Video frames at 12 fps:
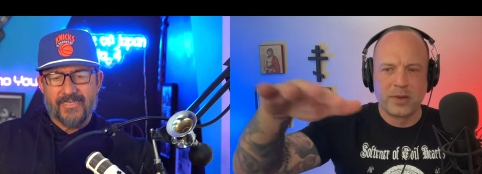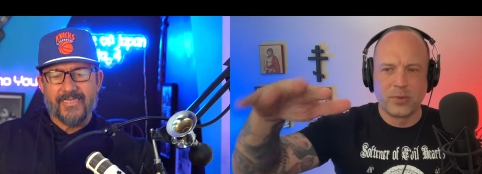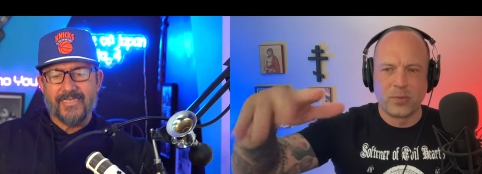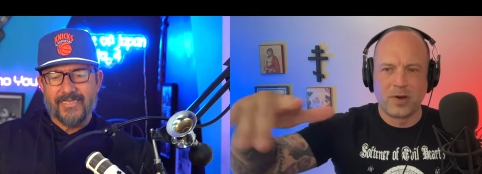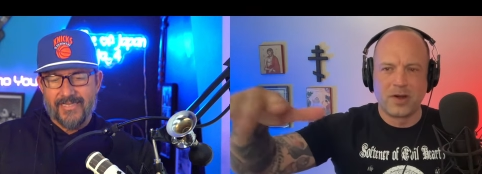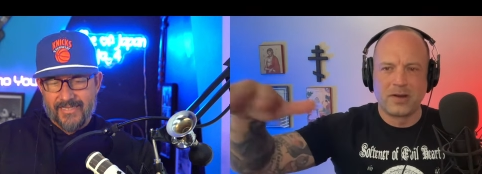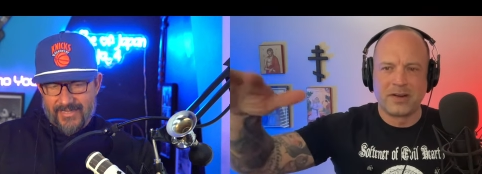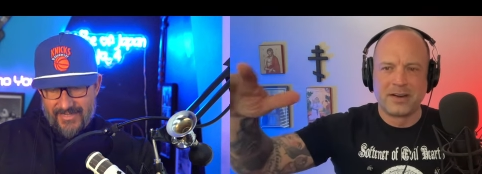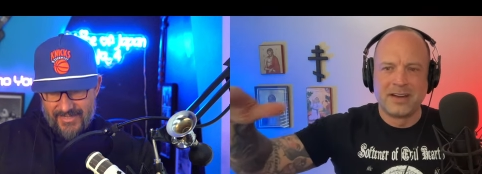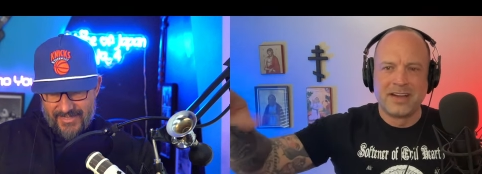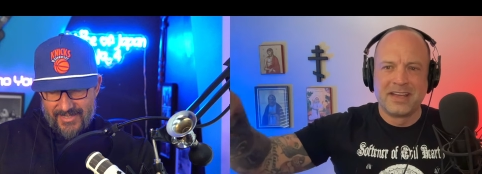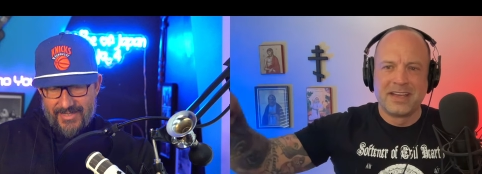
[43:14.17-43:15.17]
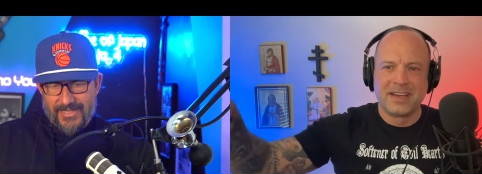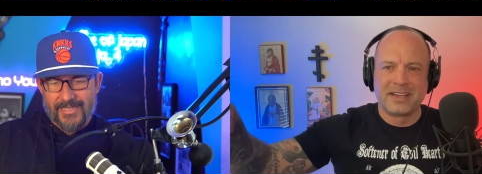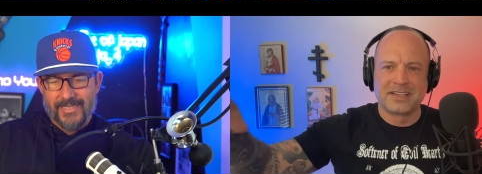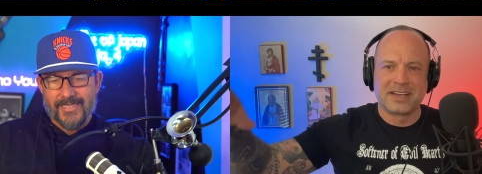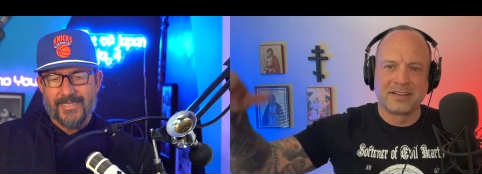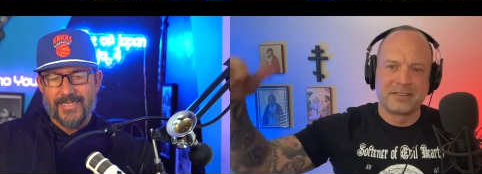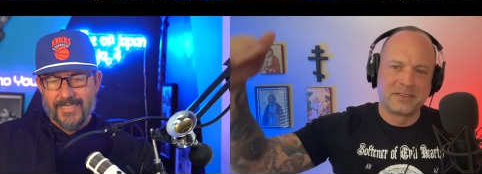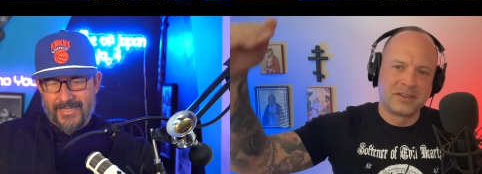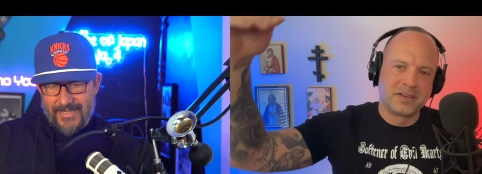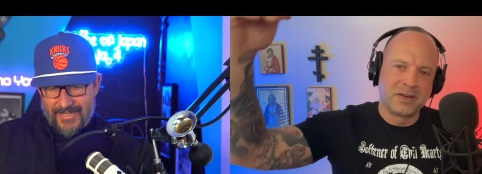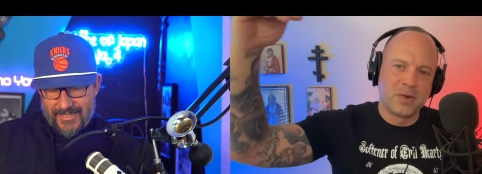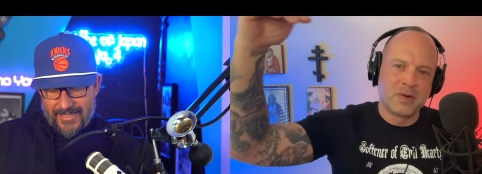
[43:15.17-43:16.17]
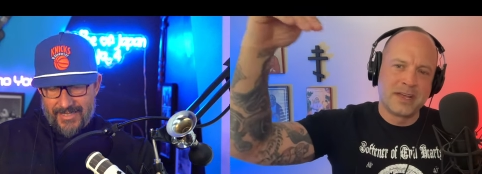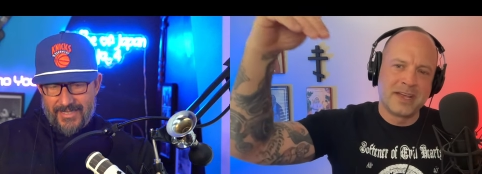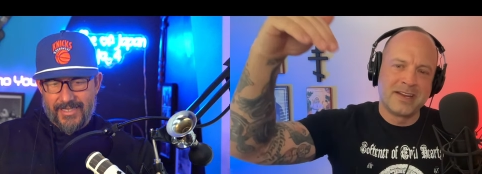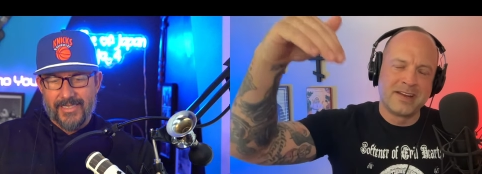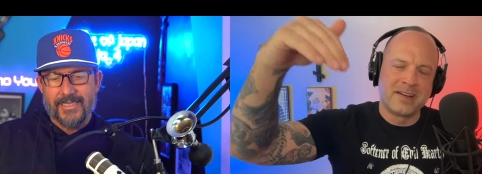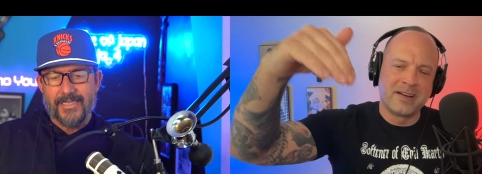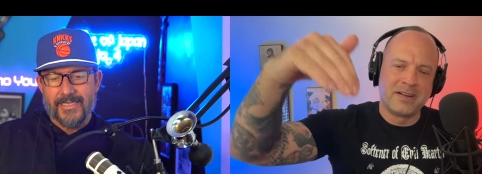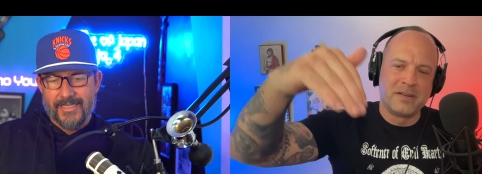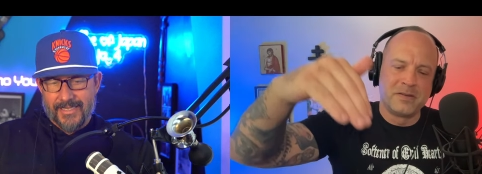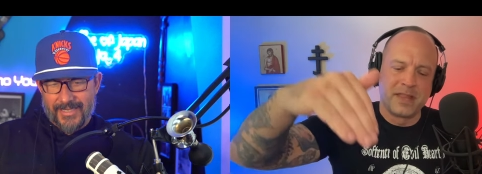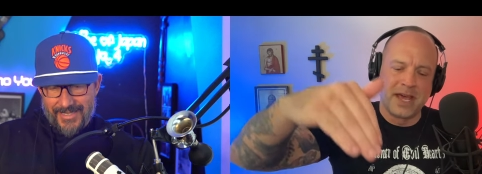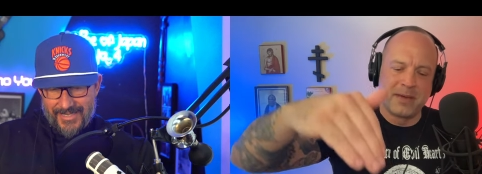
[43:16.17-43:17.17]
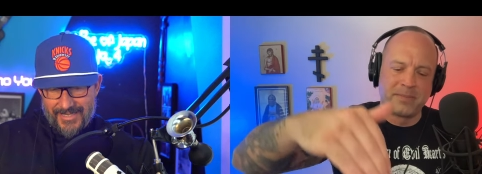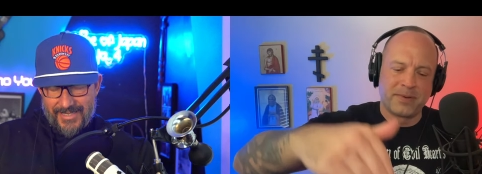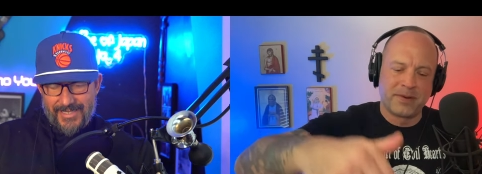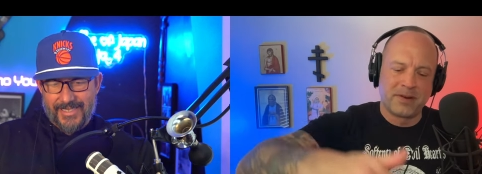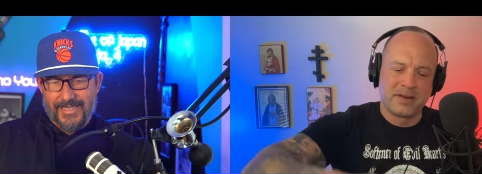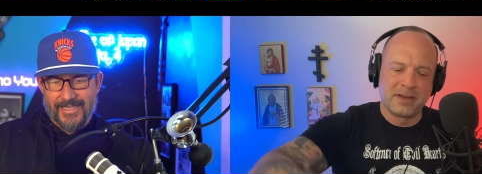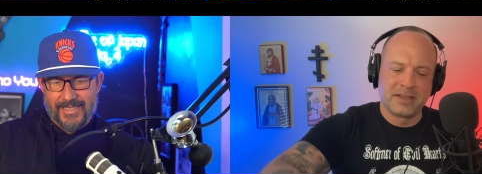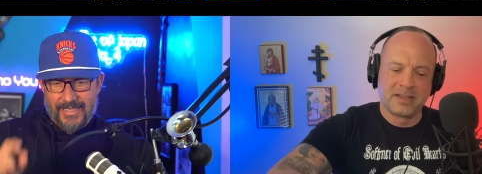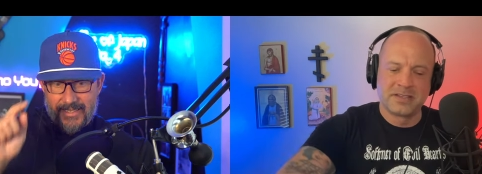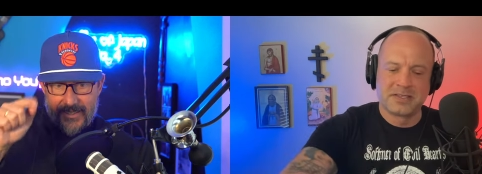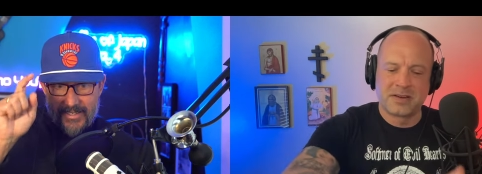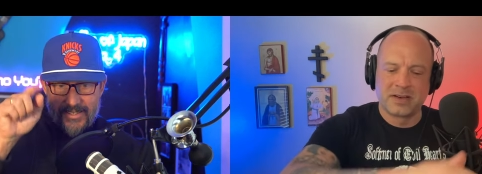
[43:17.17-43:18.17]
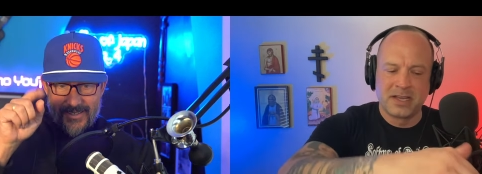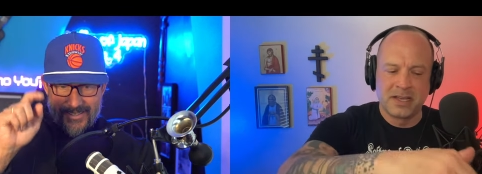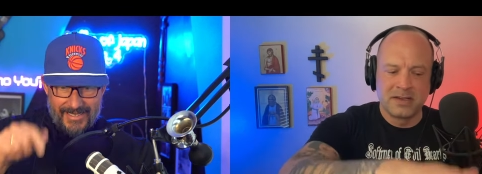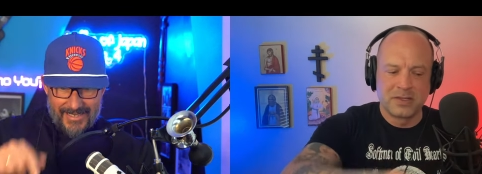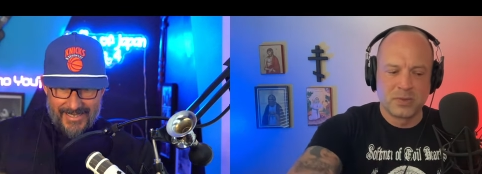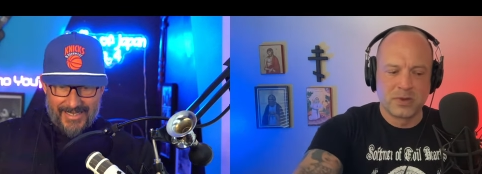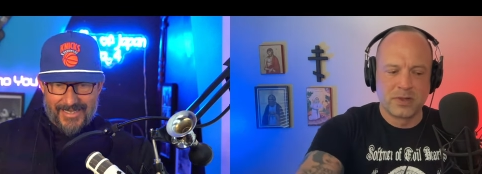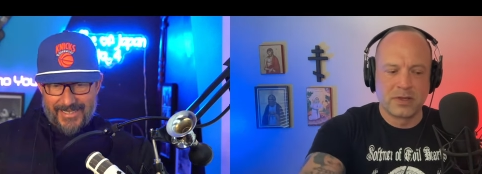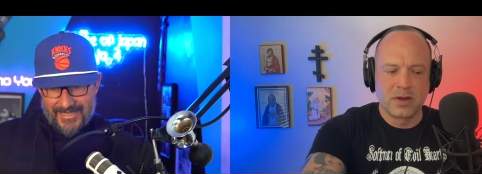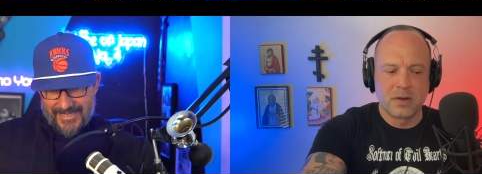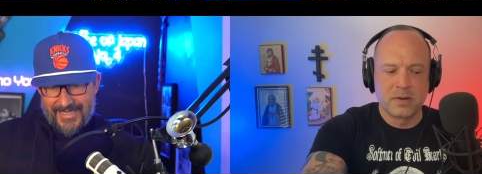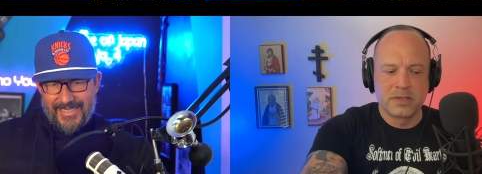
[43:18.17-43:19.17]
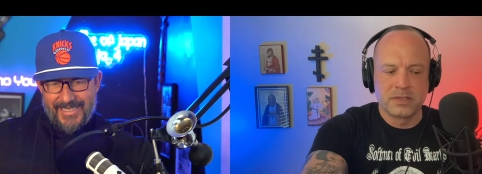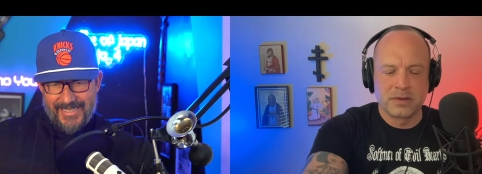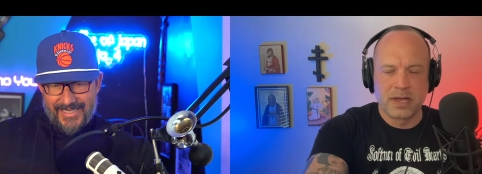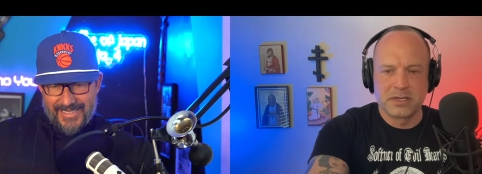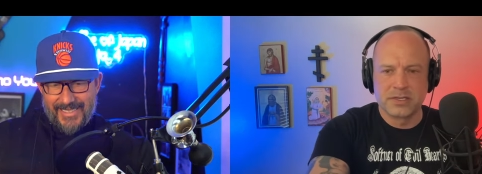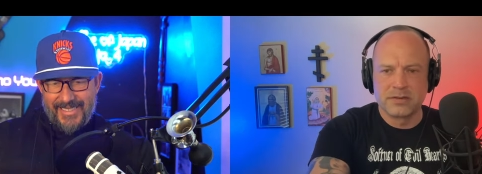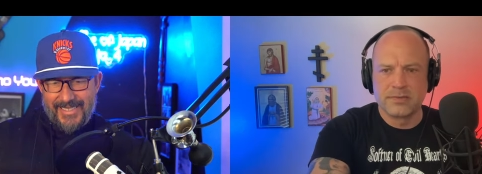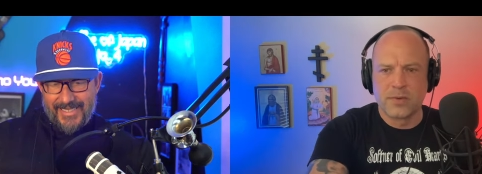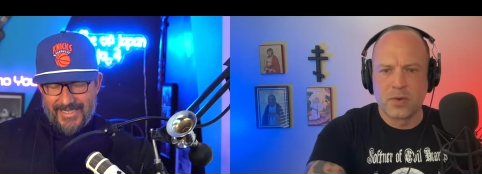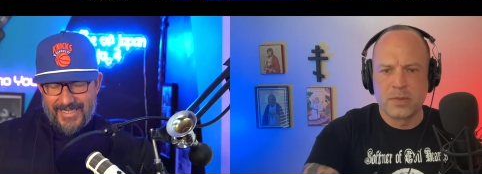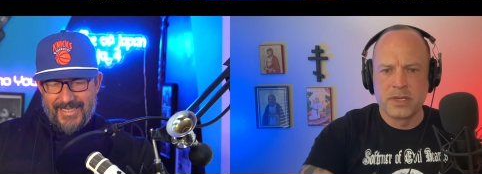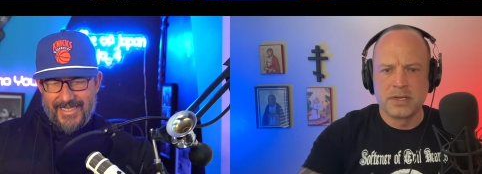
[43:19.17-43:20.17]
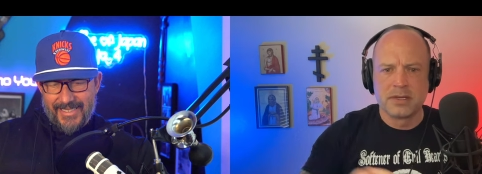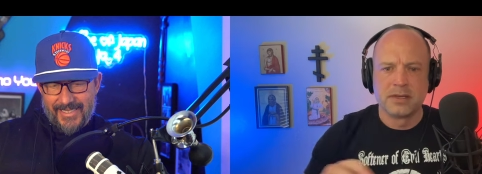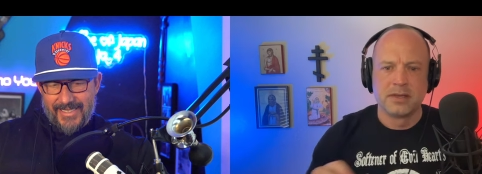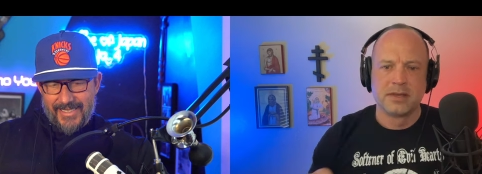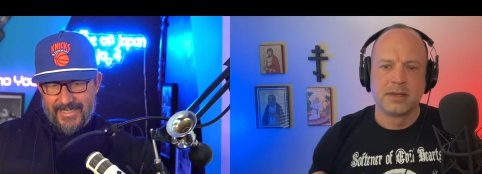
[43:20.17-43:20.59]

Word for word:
Speaker 1: on the mm-hmm. water and it's like go and under that part and let's start getting to where the currents are actually forming